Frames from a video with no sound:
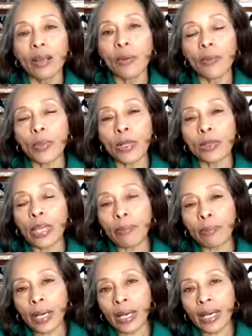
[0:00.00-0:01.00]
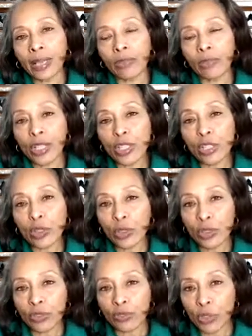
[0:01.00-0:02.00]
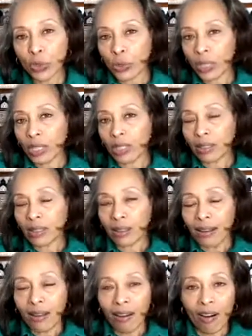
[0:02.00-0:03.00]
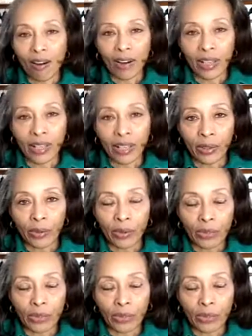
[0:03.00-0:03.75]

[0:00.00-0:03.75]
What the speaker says: But in my research of doing heart health